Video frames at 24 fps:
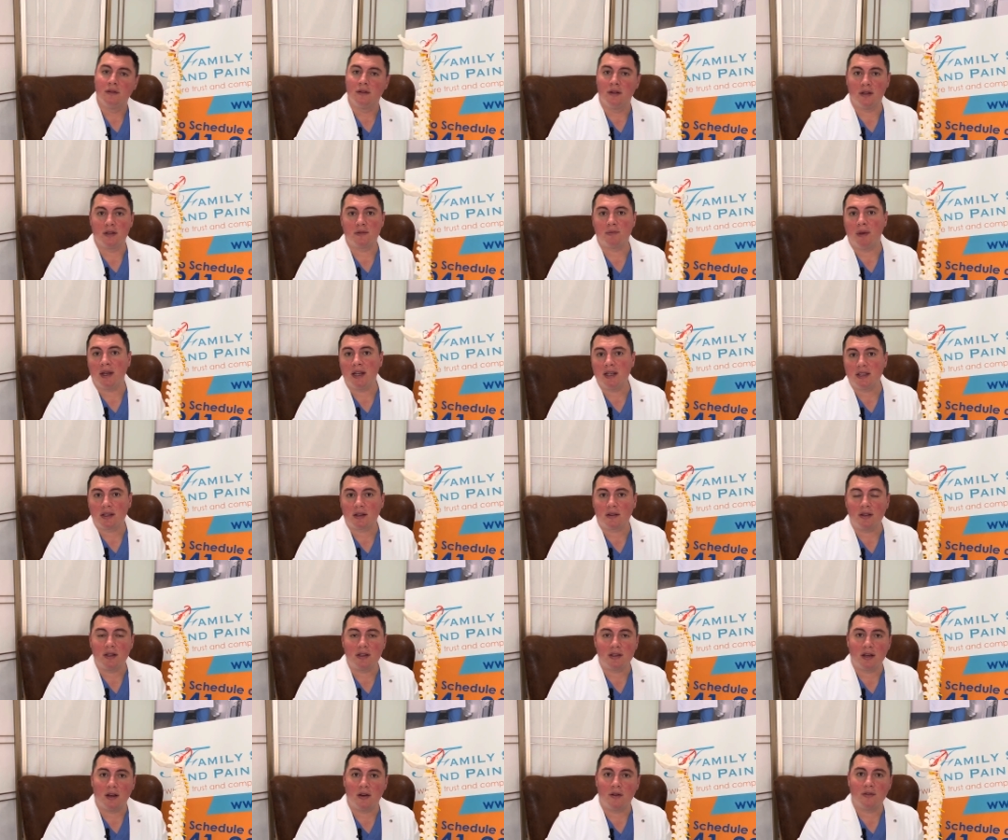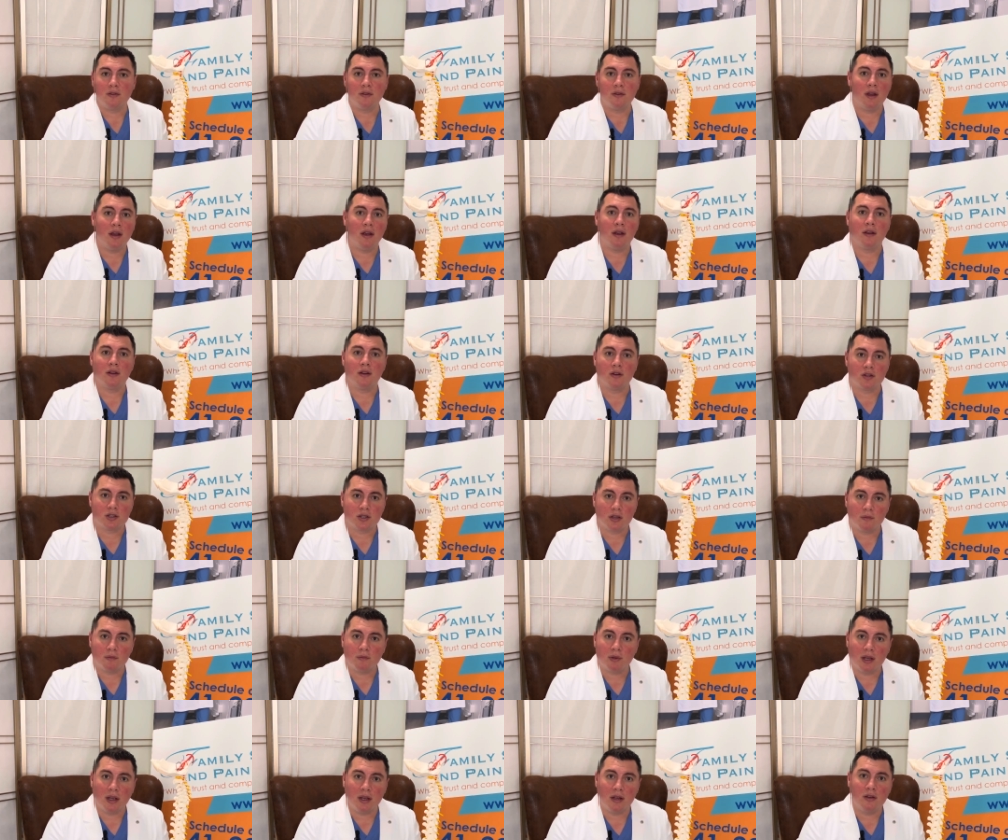It's basically telling you, hey, here's
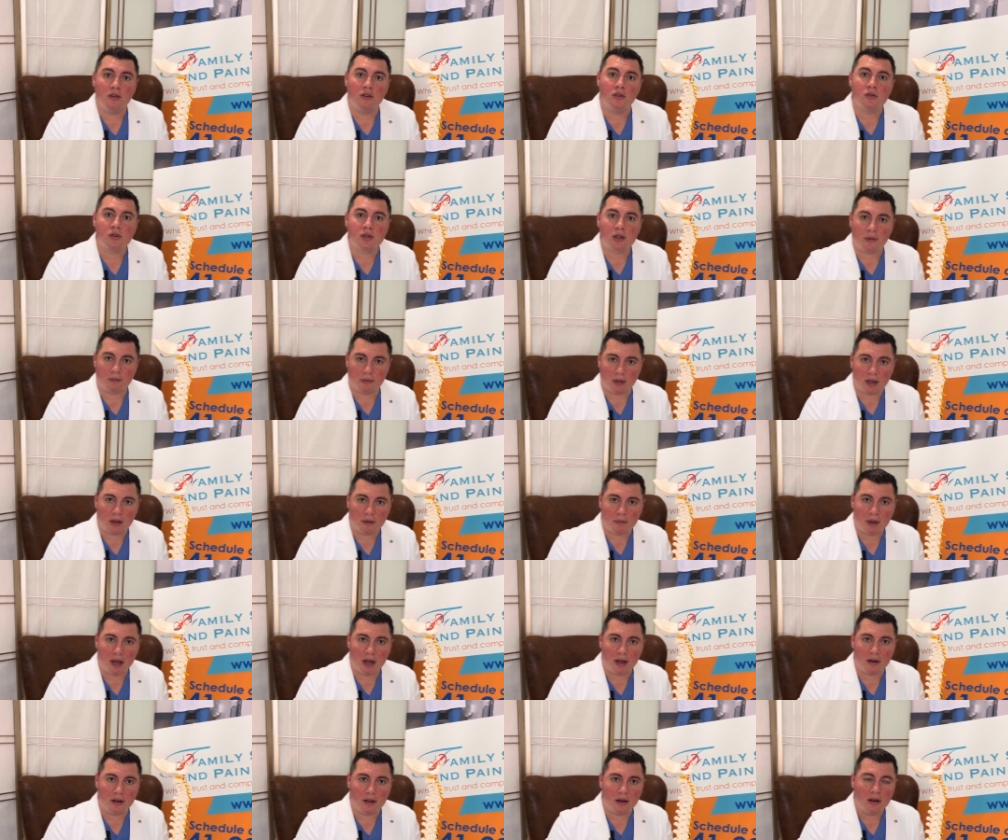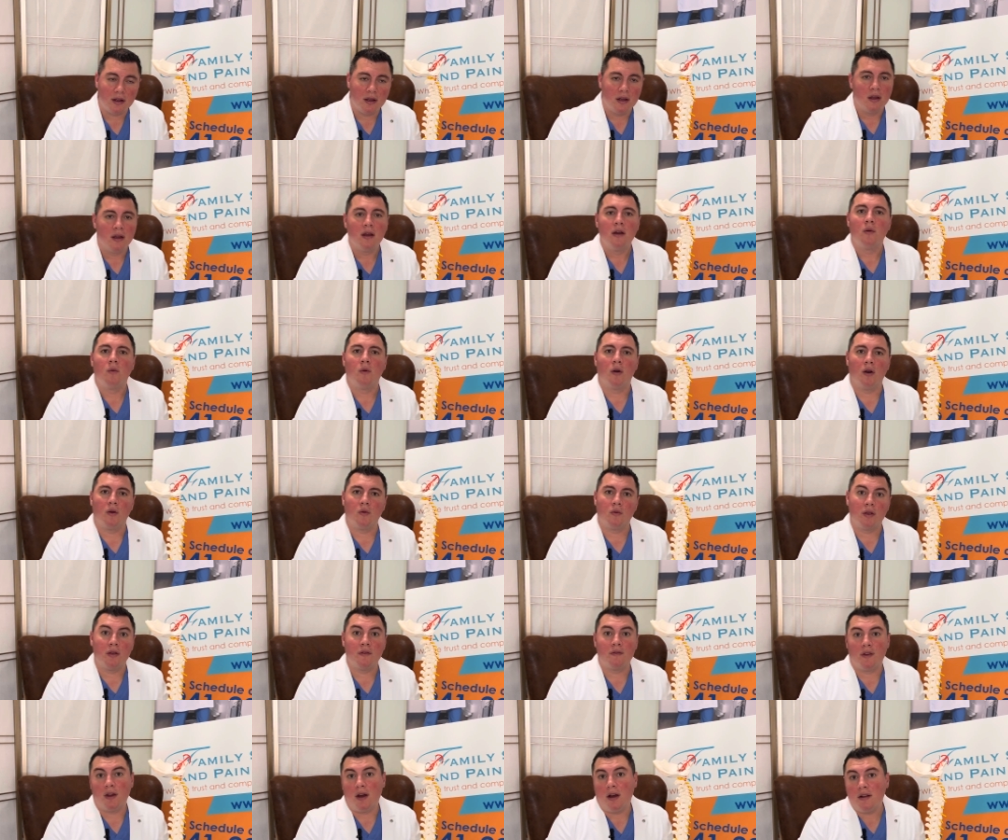some pain, do something about it. Well,
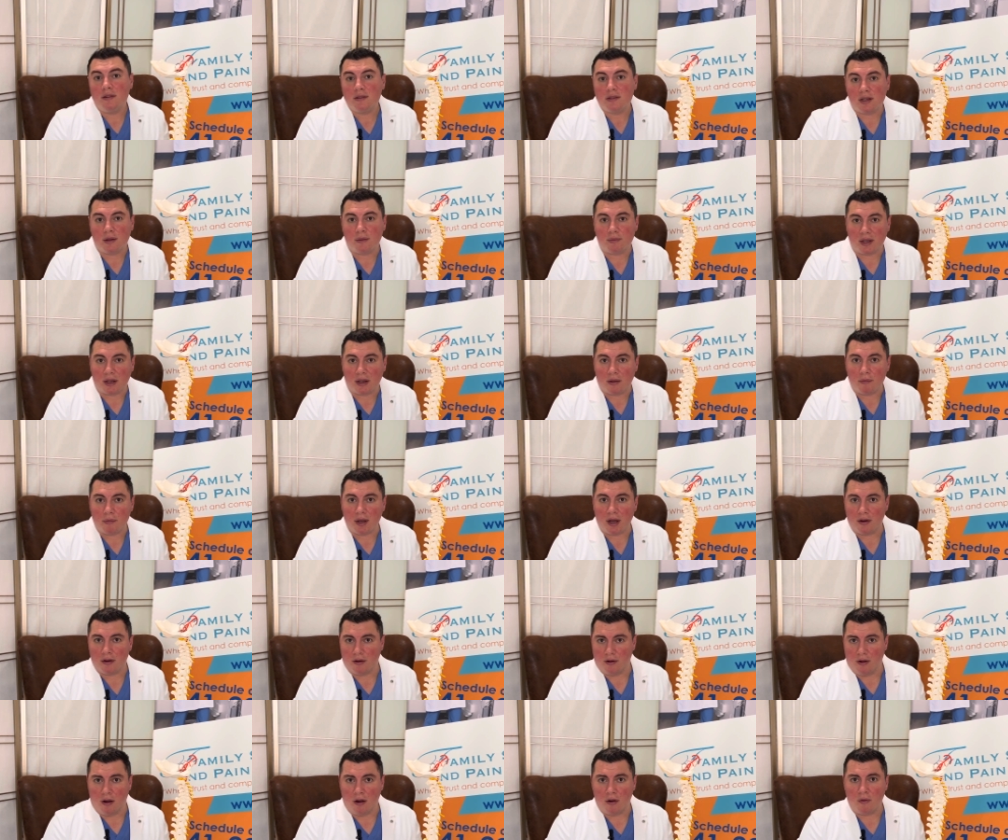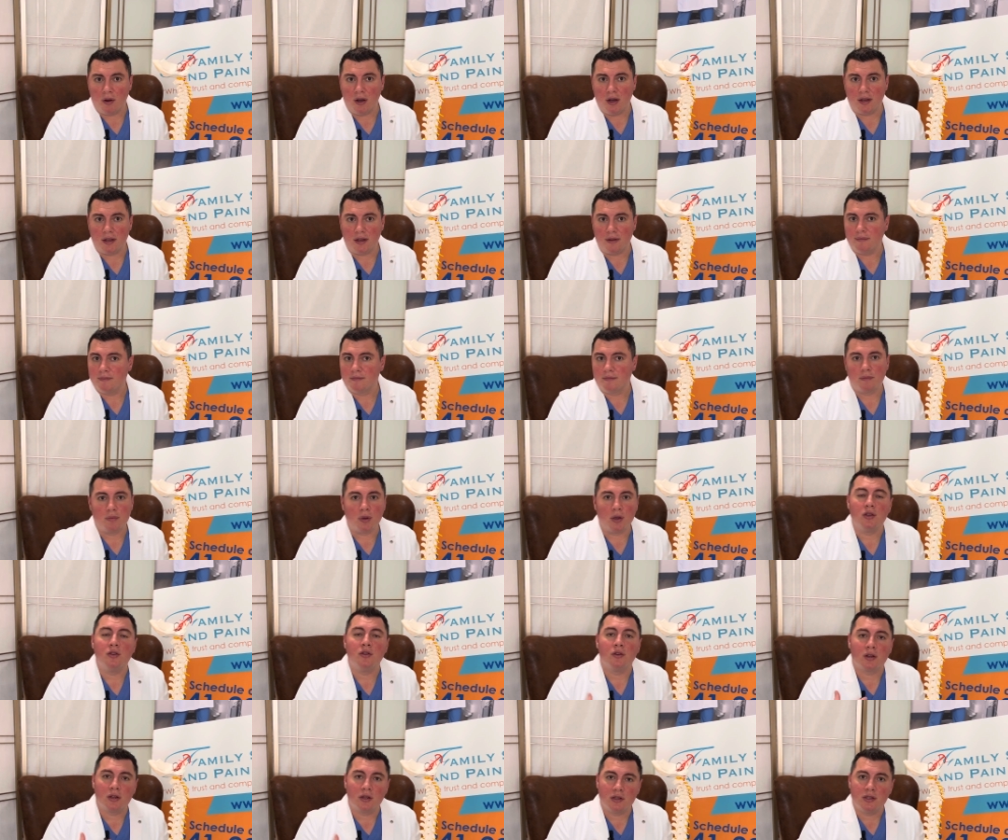we've done something about it already, but
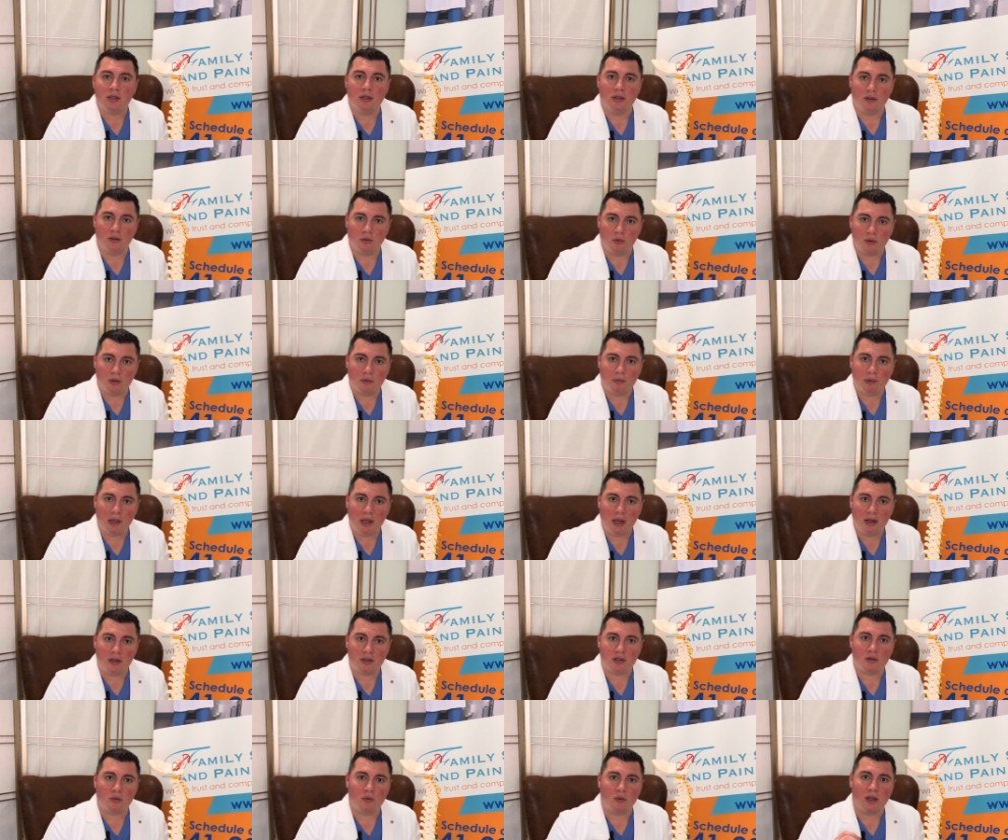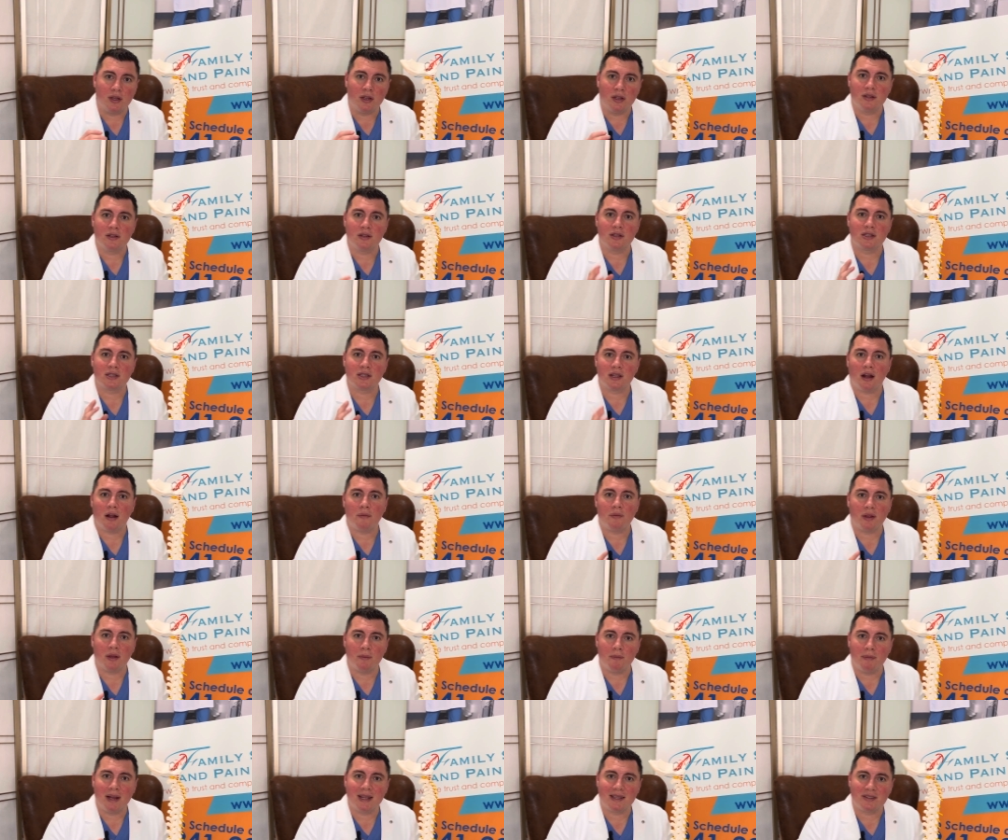you continue with pain. So we need to stop
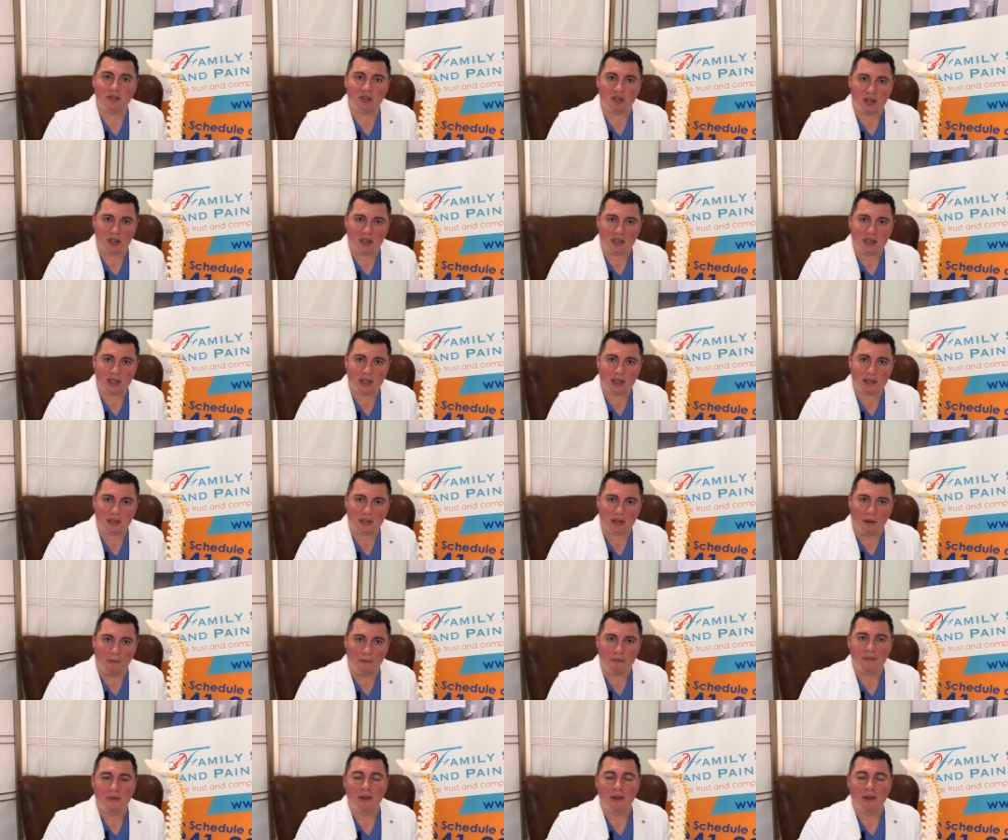that messaging system.